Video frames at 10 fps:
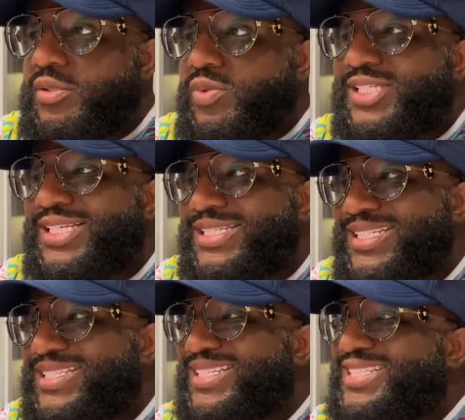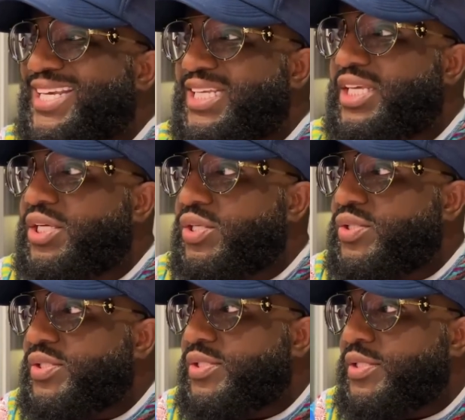was sentenced to 10
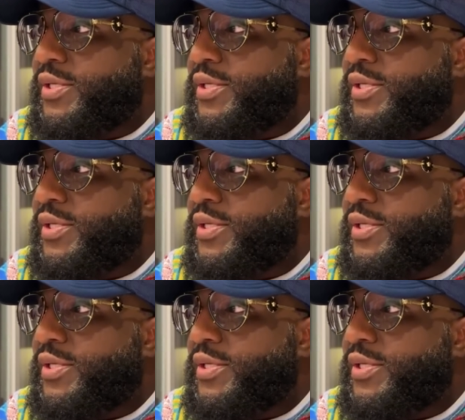years.